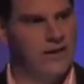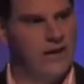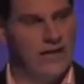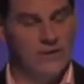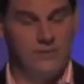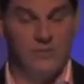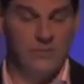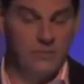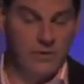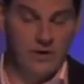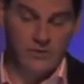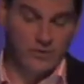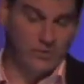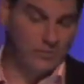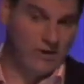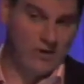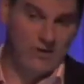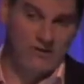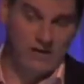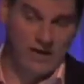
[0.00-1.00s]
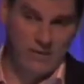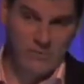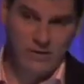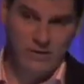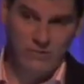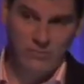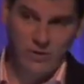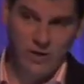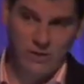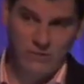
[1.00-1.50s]
It's my personal background, and we
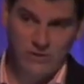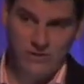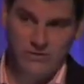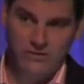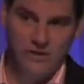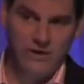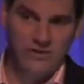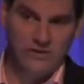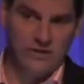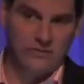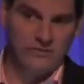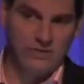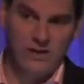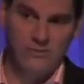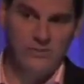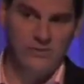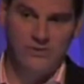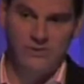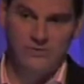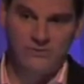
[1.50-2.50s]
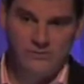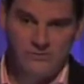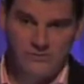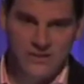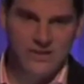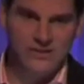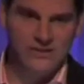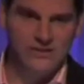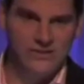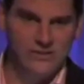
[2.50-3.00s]
employ about 30 developers and
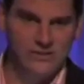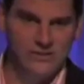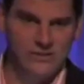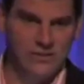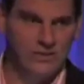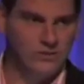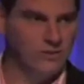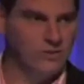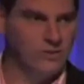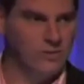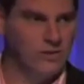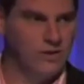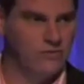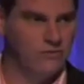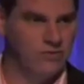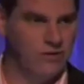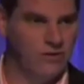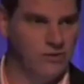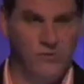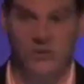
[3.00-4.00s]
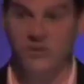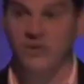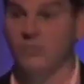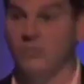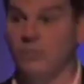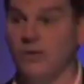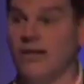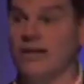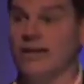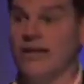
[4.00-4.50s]
testers and goodness knows whatever else, which is
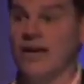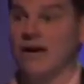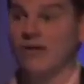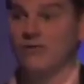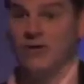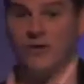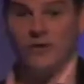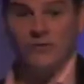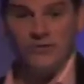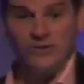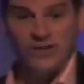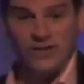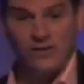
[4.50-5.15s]
completely out of kilter.